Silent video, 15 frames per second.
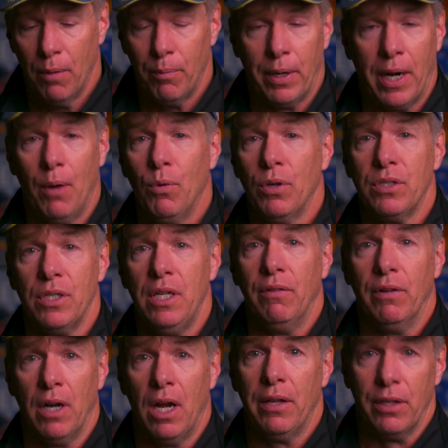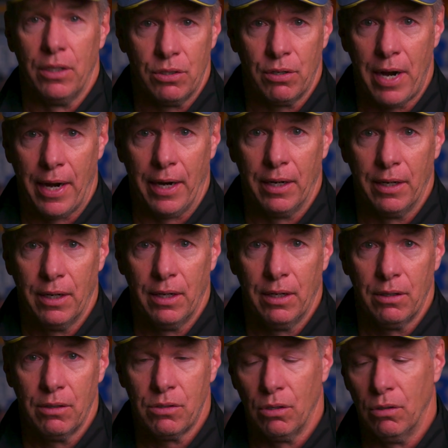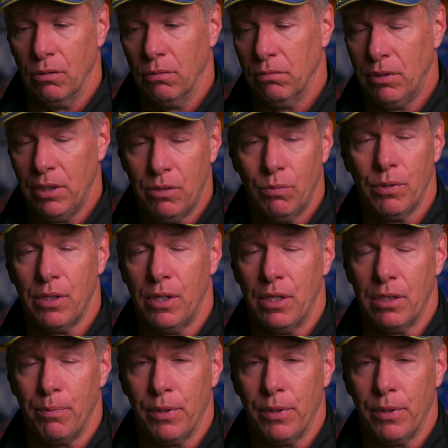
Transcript: But I wasn't even on the track, so this wasn't as